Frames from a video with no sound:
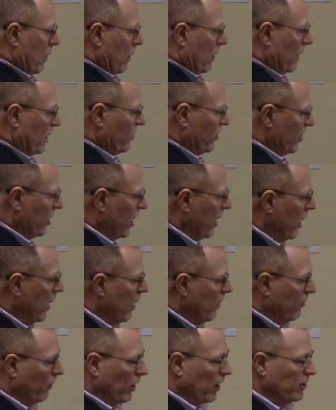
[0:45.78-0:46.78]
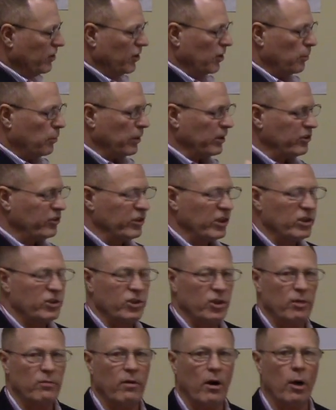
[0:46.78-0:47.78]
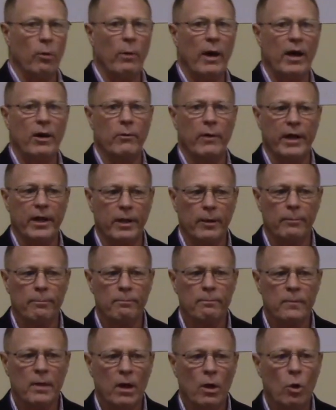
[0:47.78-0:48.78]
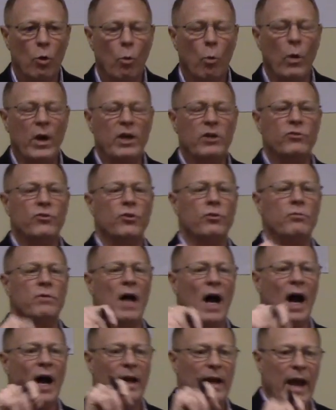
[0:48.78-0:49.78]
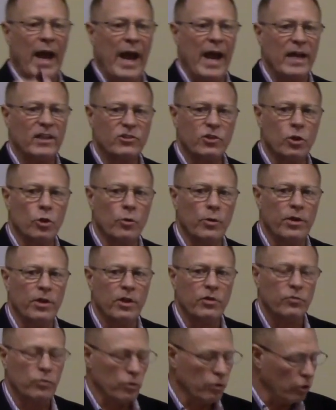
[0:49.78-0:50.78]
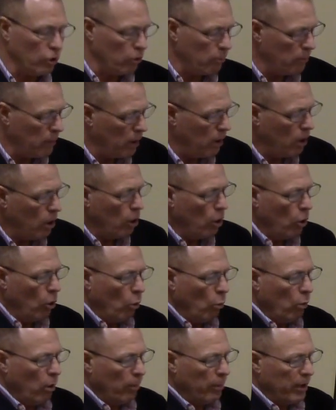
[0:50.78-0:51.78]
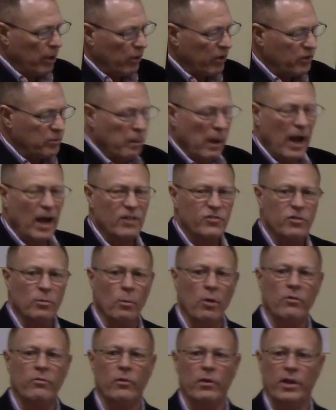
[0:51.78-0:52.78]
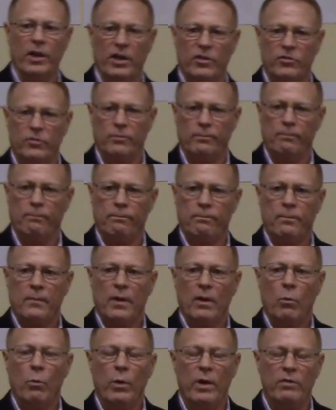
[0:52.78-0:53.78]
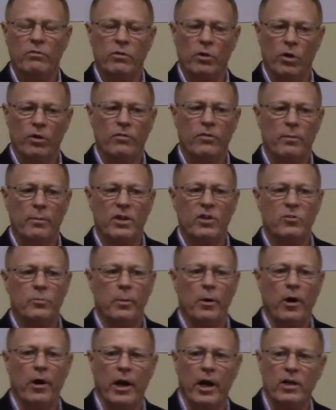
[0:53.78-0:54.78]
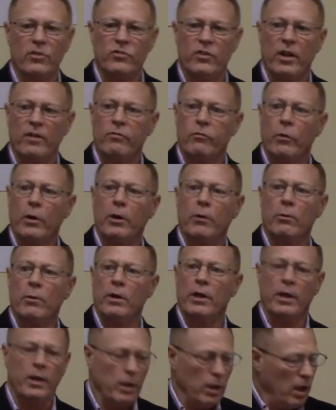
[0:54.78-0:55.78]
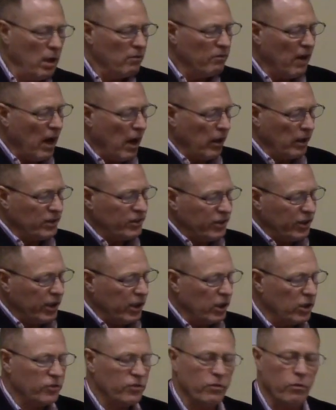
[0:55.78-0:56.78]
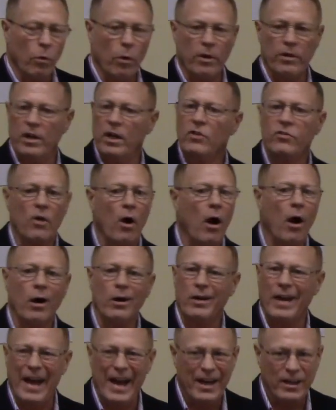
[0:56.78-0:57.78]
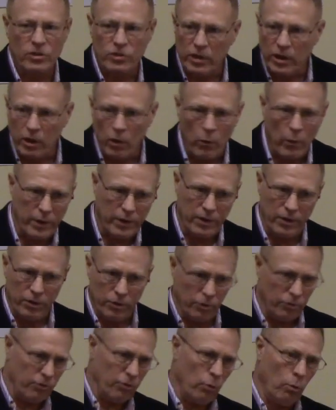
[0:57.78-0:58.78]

Listen carefully to the precision of our rhetoric. We do not ask who in this room will be responsible for this. We've learned from experience that frequently volunteers for this aren't actually going to do the